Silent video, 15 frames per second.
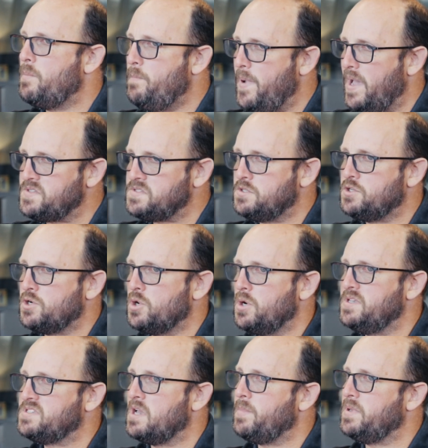The best
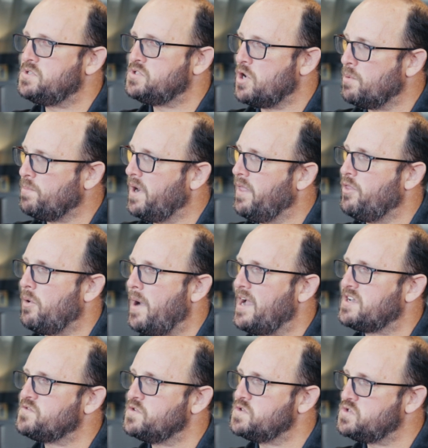attorneys have been sharpening their
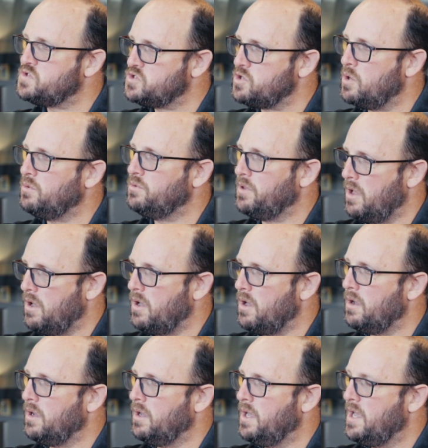axe for so
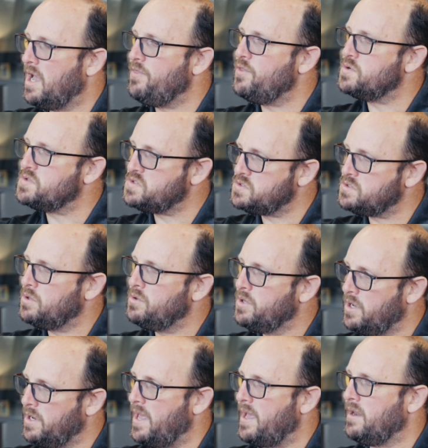long, and they're so
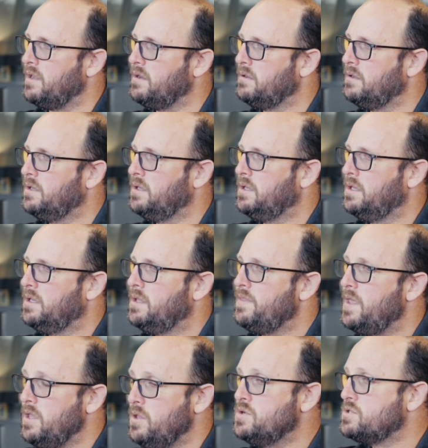good at it,
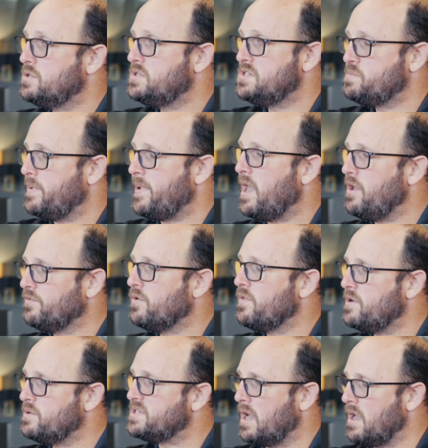that you should just pay for
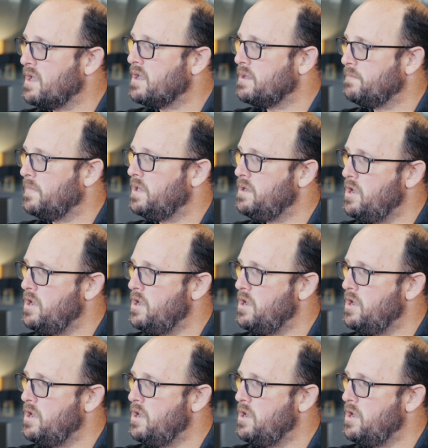their time.